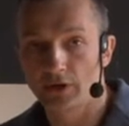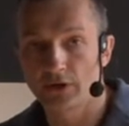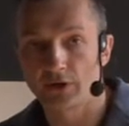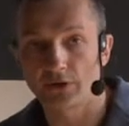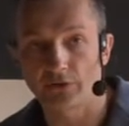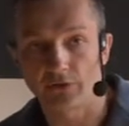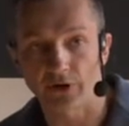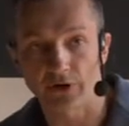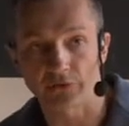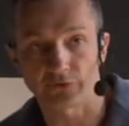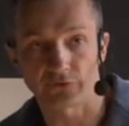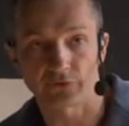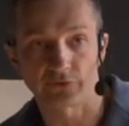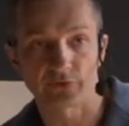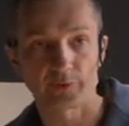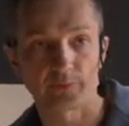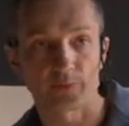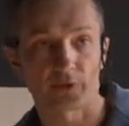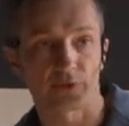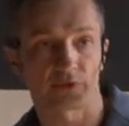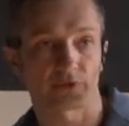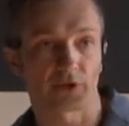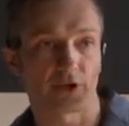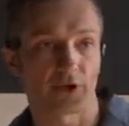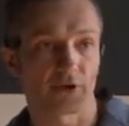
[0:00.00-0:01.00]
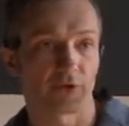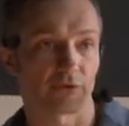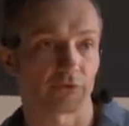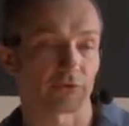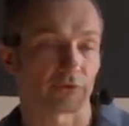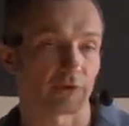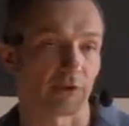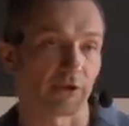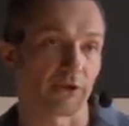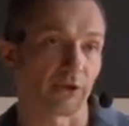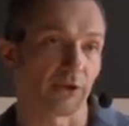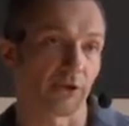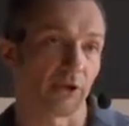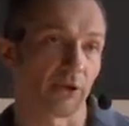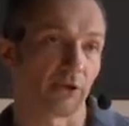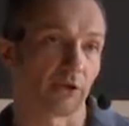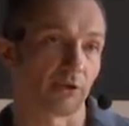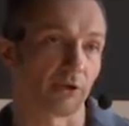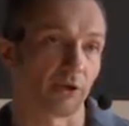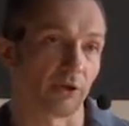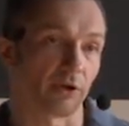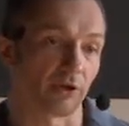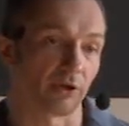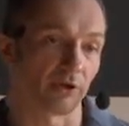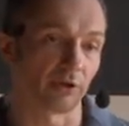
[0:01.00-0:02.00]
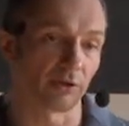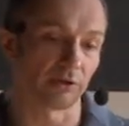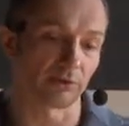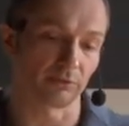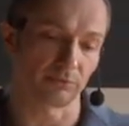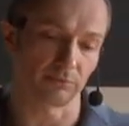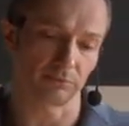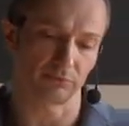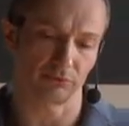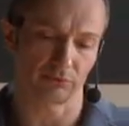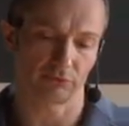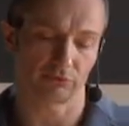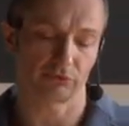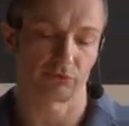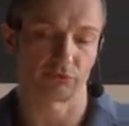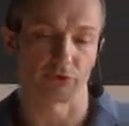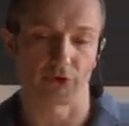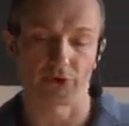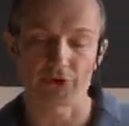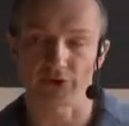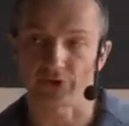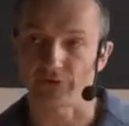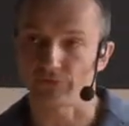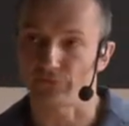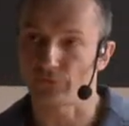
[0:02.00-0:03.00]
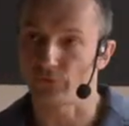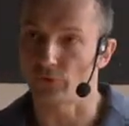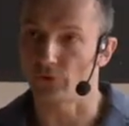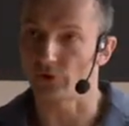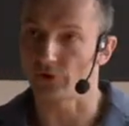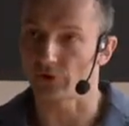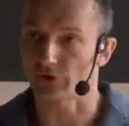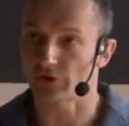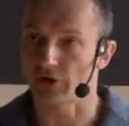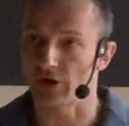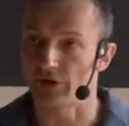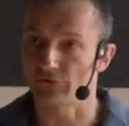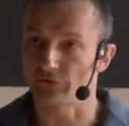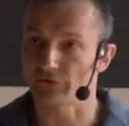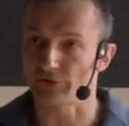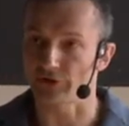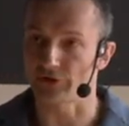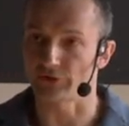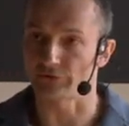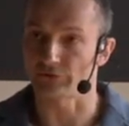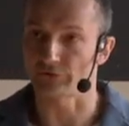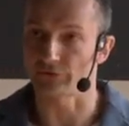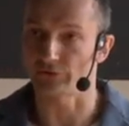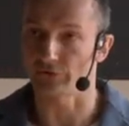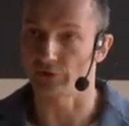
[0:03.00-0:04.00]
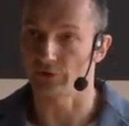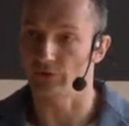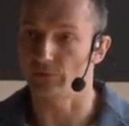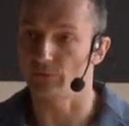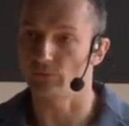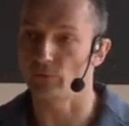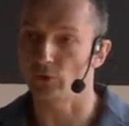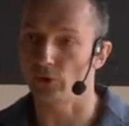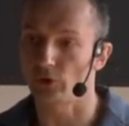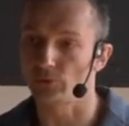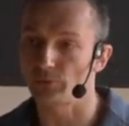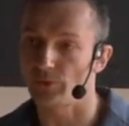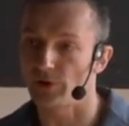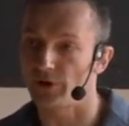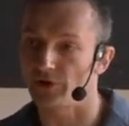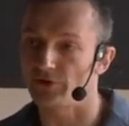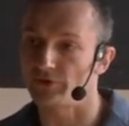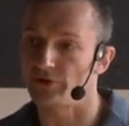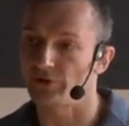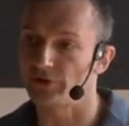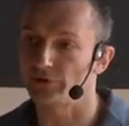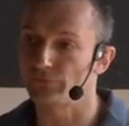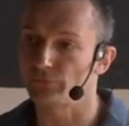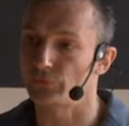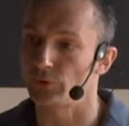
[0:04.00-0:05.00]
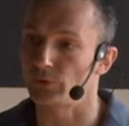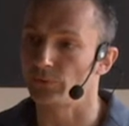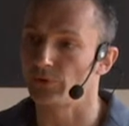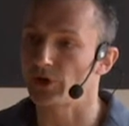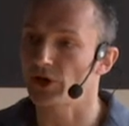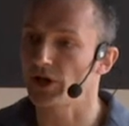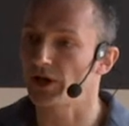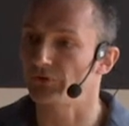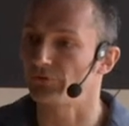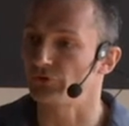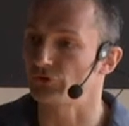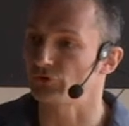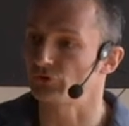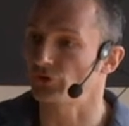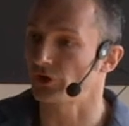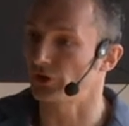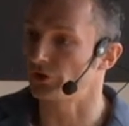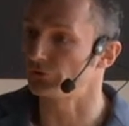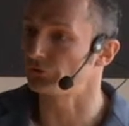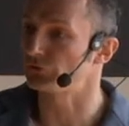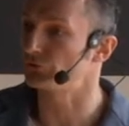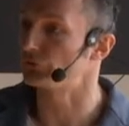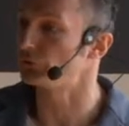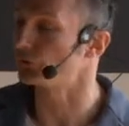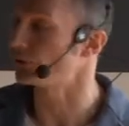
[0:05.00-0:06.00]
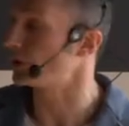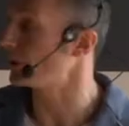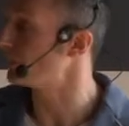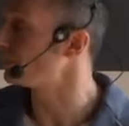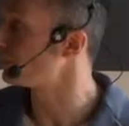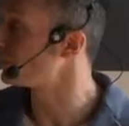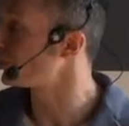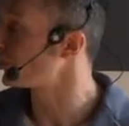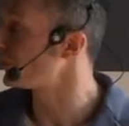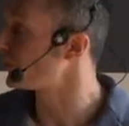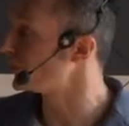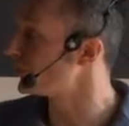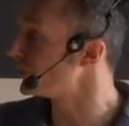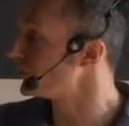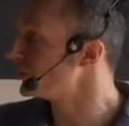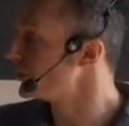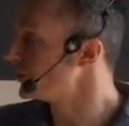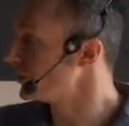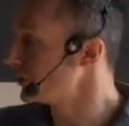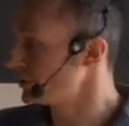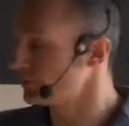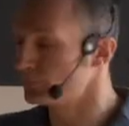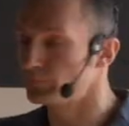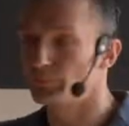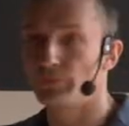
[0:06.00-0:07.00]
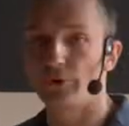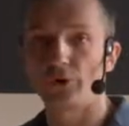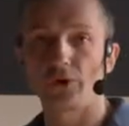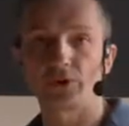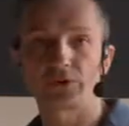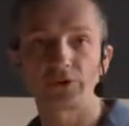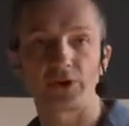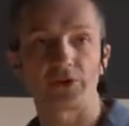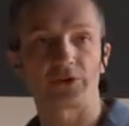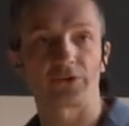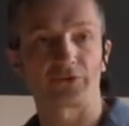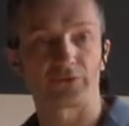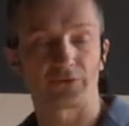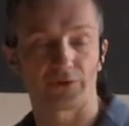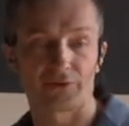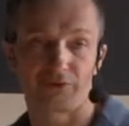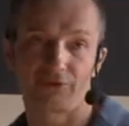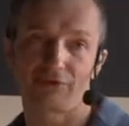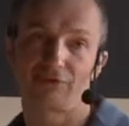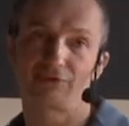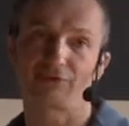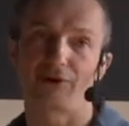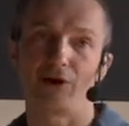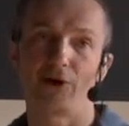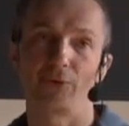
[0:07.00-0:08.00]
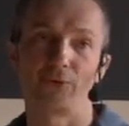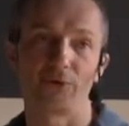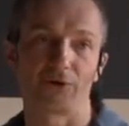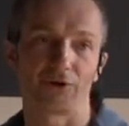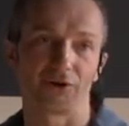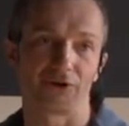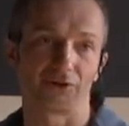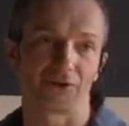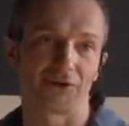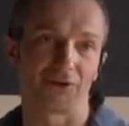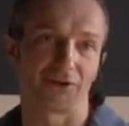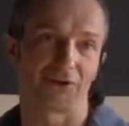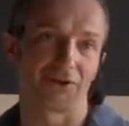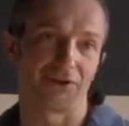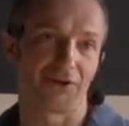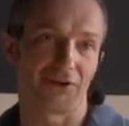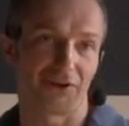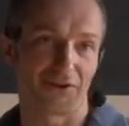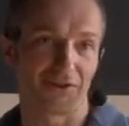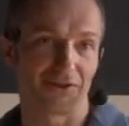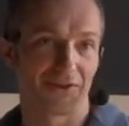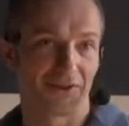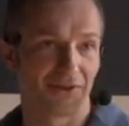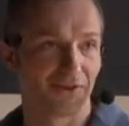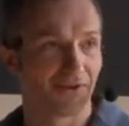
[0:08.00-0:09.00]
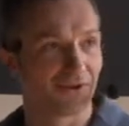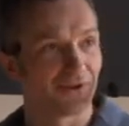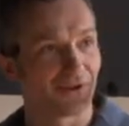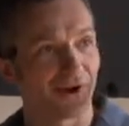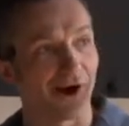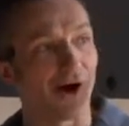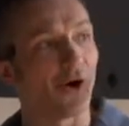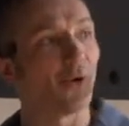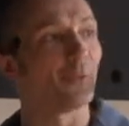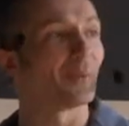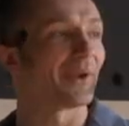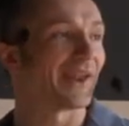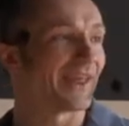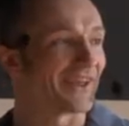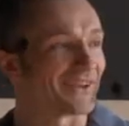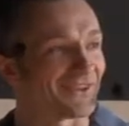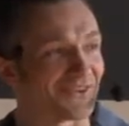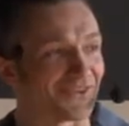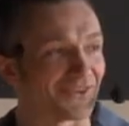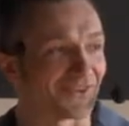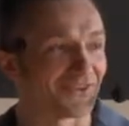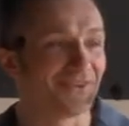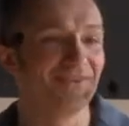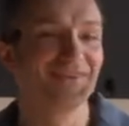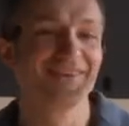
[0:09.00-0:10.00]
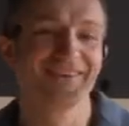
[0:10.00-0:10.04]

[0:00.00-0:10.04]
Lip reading: runs simultaneously in 34 countries worldwide. Therefore, we have a chance to compare Baltics and our homeland